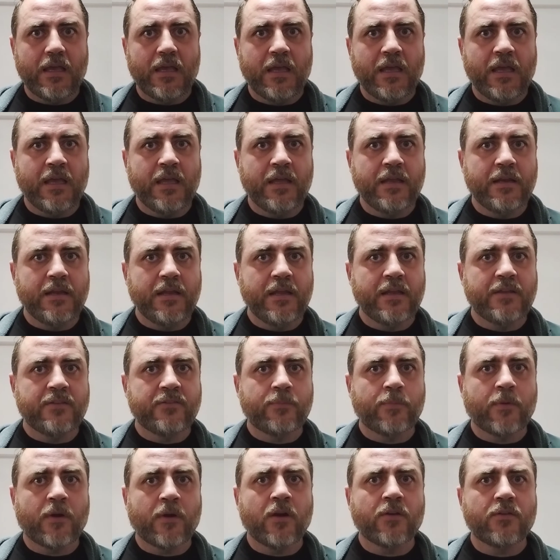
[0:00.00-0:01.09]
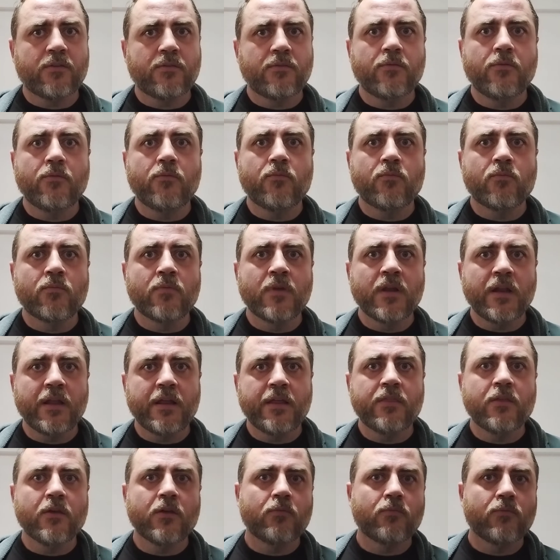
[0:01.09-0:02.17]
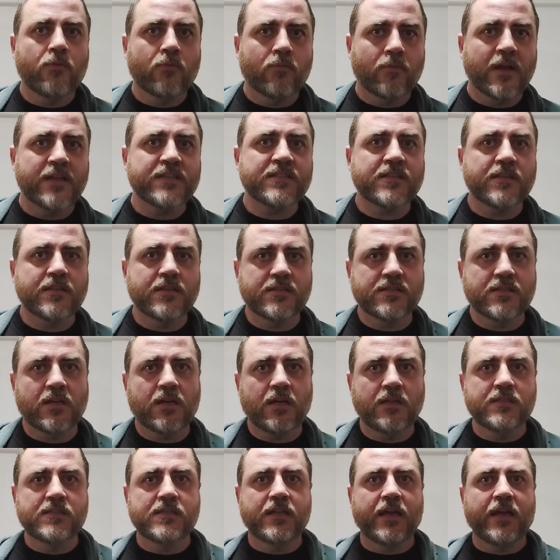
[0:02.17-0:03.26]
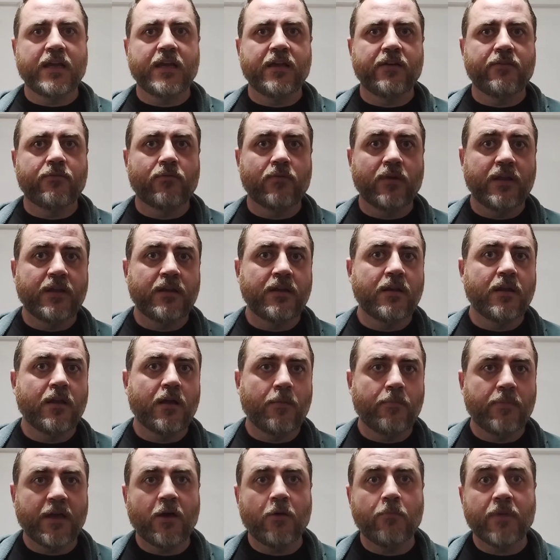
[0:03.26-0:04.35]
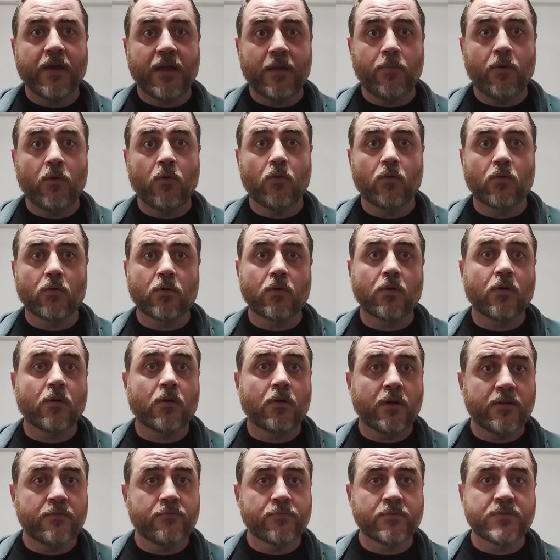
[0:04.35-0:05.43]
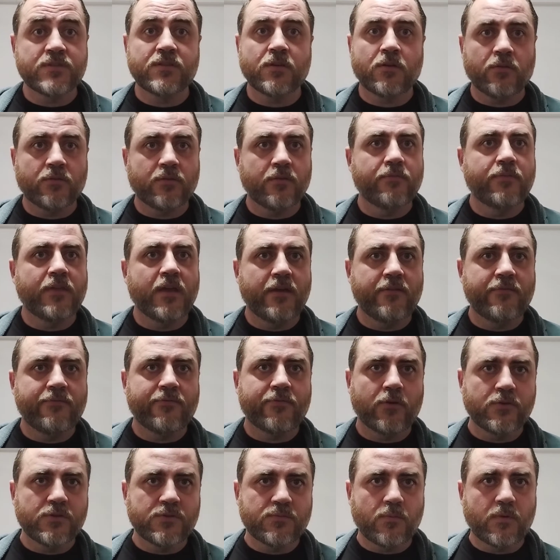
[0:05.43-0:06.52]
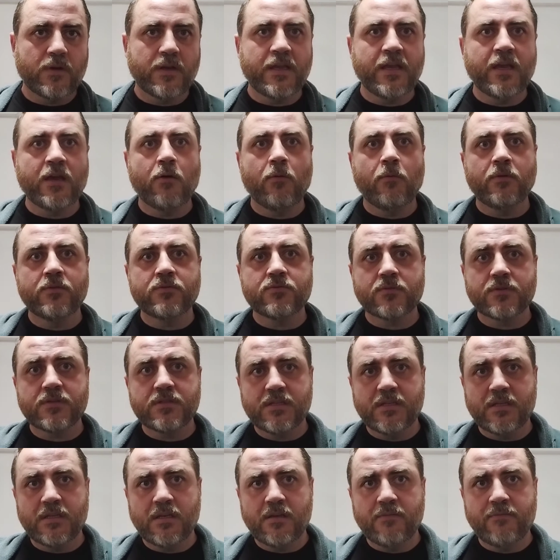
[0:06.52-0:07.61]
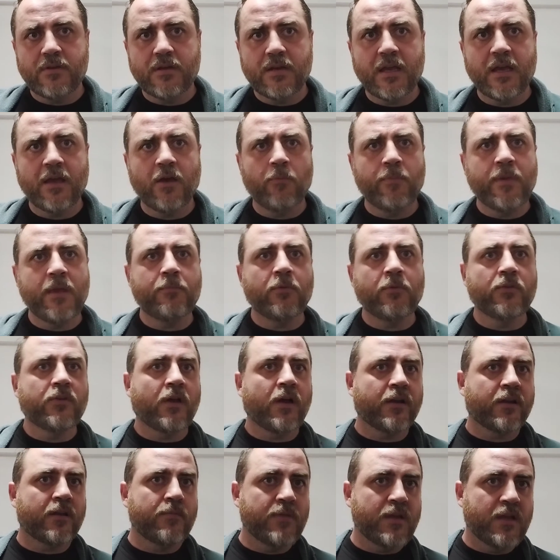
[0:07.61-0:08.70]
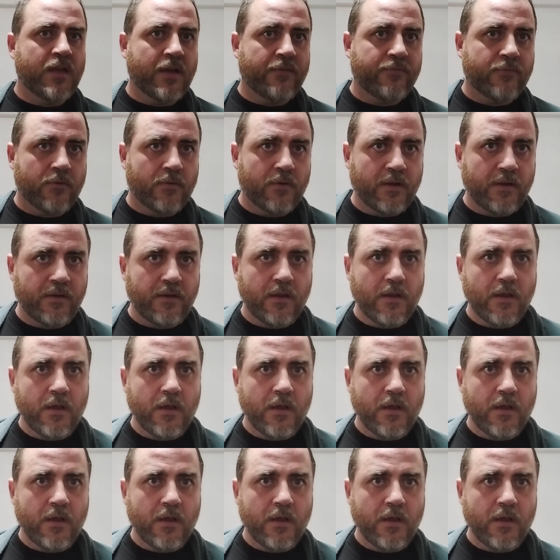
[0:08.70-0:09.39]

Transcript: And it sparked really the rest of the songs that I have written about bipolar are a result of that first one, how it was received and how people talked to me after it.